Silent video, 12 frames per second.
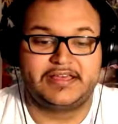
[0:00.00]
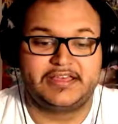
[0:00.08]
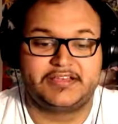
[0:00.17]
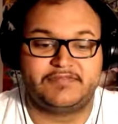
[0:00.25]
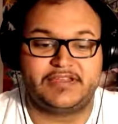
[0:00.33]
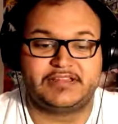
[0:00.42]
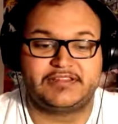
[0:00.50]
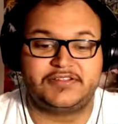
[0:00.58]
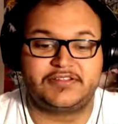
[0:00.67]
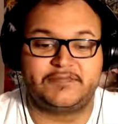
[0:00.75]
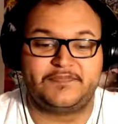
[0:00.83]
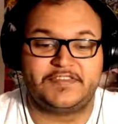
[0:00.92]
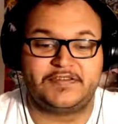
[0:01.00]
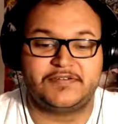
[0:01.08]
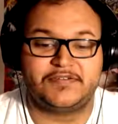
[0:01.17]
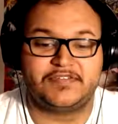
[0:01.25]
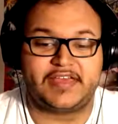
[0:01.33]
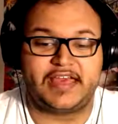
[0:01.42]
Rick looked
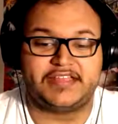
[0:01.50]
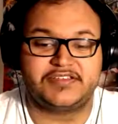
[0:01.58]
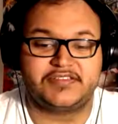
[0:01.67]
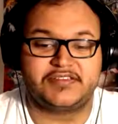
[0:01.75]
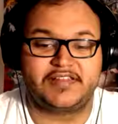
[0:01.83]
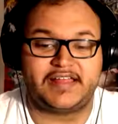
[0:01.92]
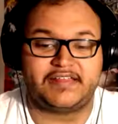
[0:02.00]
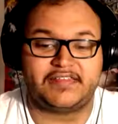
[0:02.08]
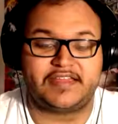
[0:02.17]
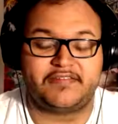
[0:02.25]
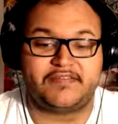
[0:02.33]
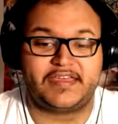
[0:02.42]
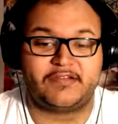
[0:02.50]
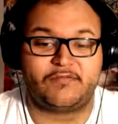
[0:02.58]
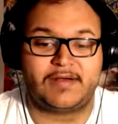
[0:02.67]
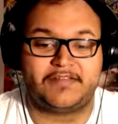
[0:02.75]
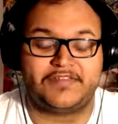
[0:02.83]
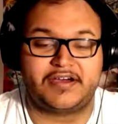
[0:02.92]
confused and just glanced down
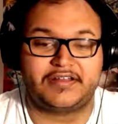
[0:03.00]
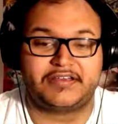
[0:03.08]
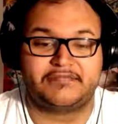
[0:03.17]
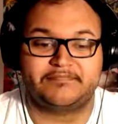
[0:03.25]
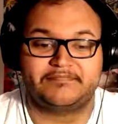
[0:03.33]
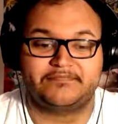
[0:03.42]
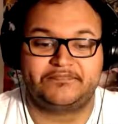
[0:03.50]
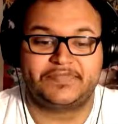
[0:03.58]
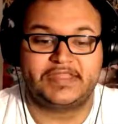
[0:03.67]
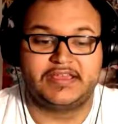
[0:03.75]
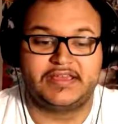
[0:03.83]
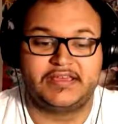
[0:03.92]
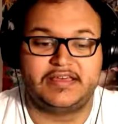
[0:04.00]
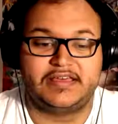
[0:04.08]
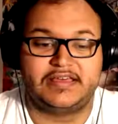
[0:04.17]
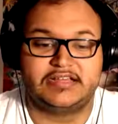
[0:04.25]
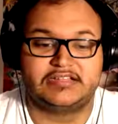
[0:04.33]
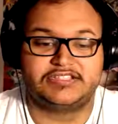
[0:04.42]
while nodding.
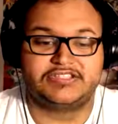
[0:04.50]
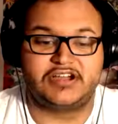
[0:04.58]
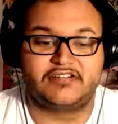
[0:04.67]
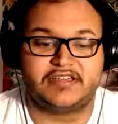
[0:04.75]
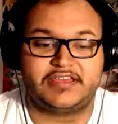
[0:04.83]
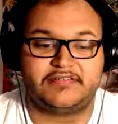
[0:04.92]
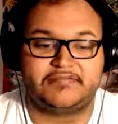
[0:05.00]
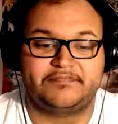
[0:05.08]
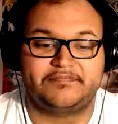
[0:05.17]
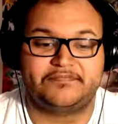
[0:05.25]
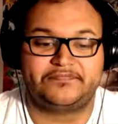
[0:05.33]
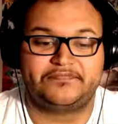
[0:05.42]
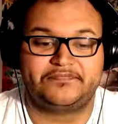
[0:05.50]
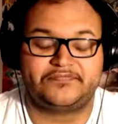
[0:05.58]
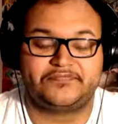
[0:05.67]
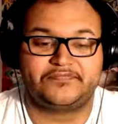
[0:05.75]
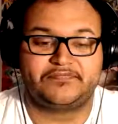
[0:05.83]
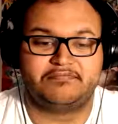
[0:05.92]
Sorry.
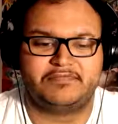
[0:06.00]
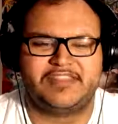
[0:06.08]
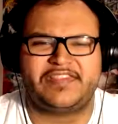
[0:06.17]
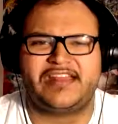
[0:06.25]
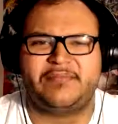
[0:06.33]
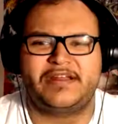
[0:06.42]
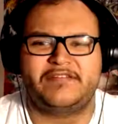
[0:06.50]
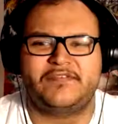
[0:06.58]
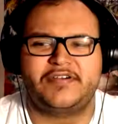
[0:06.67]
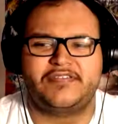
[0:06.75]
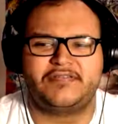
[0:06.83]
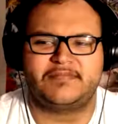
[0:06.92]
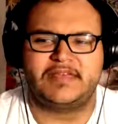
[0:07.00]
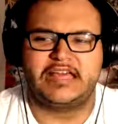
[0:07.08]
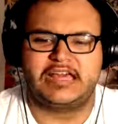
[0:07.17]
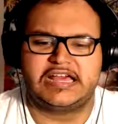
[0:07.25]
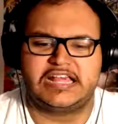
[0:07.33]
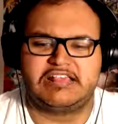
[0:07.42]
Is that a better voice?
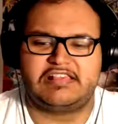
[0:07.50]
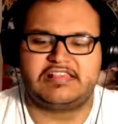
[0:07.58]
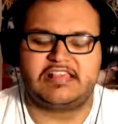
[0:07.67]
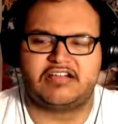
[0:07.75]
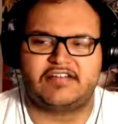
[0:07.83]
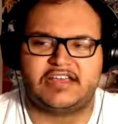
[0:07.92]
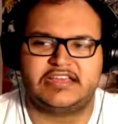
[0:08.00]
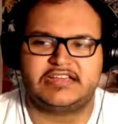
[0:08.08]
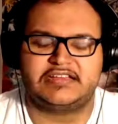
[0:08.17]
Sorry.